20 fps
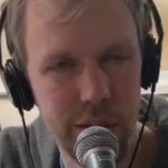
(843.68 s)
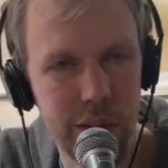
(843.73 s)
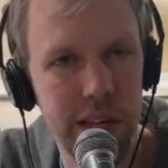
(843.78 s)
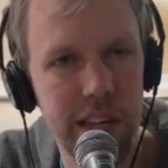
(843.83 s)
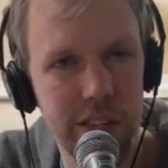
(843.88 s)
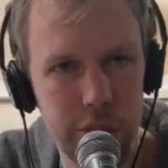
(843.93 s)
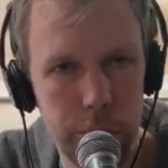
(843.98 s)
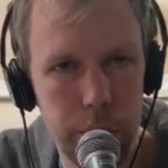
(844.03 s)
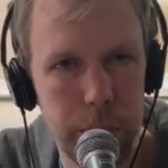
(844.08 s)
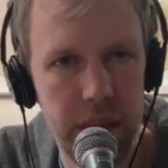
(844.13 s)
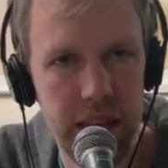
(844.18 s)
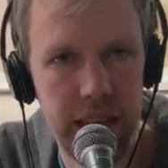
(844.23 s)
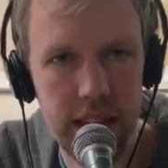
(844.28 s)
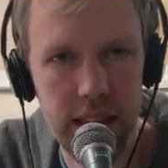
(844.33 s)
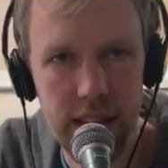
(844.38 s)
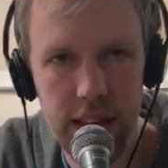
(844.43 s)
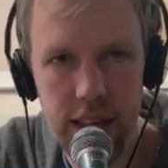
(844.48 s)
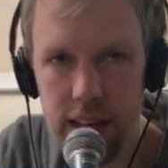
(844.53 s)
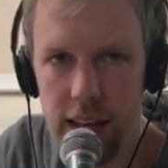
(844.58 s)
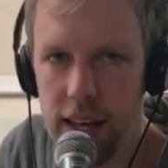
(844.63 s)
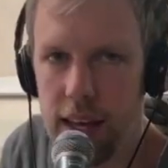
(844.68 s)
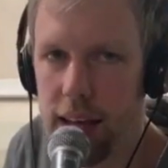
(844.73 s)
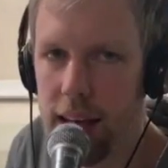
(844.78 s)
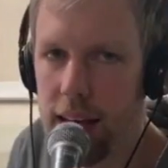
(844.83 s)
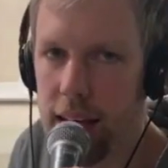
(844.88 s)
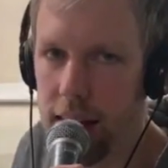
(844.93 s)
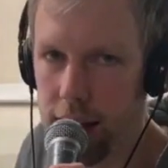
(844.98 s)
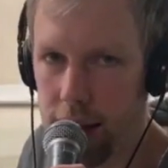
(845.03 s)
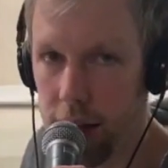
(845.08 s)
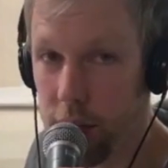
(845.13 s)
or each beat.
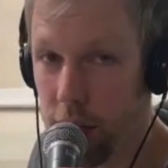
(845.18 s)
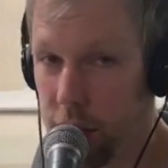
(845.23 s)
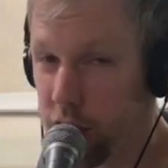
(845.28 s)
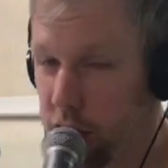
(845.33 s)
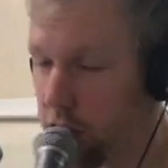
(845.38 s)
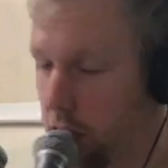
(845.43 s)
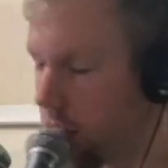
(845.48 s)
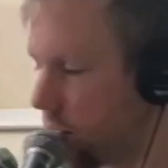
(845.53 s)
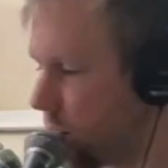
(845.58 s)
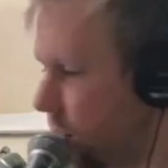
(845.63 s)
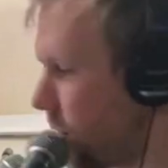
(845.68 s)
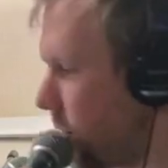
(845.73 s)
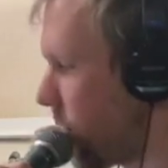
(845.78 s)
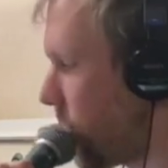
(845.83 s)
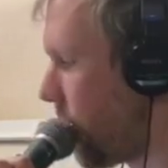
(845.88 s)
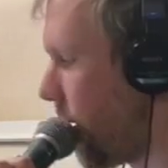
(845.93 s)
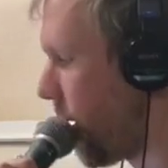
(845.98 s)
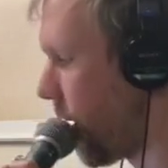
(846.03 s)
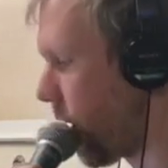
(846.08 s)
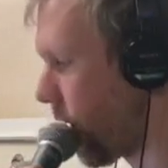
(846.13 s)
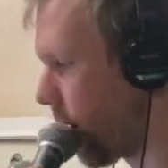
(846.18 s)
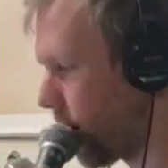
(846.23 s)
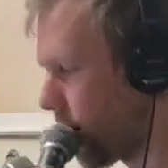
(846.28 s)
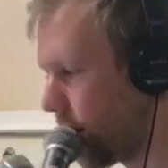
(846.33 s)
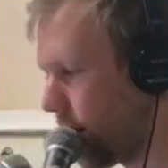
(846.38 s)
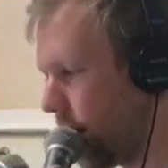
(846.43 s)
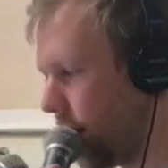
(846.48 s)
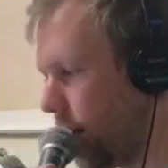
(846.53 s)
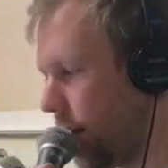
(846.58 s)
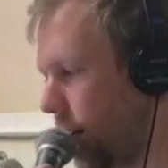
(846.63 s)
And now let's change the snare
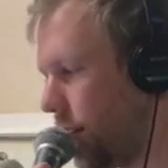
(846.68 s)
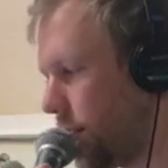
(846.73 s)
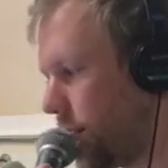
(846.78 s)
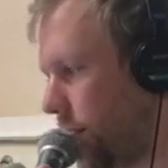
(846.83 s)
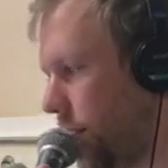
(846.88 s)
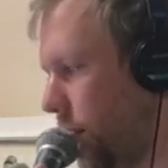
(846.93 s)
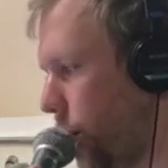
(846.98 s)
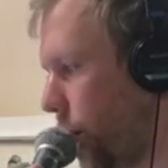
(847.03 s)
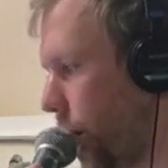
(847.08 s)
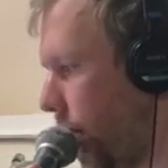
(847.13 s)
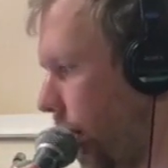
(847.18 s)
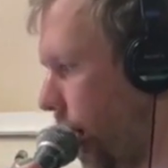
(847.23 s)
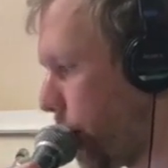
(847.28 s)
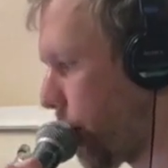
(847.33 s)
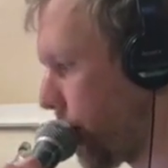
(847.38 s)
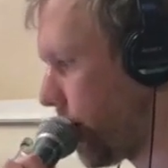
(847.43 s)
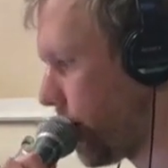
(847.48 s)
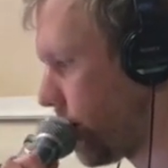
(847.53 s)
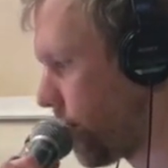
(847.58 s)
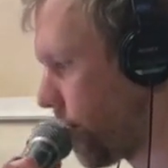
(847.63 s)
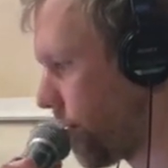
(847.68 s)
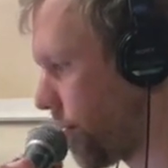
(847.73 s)
and see what happens.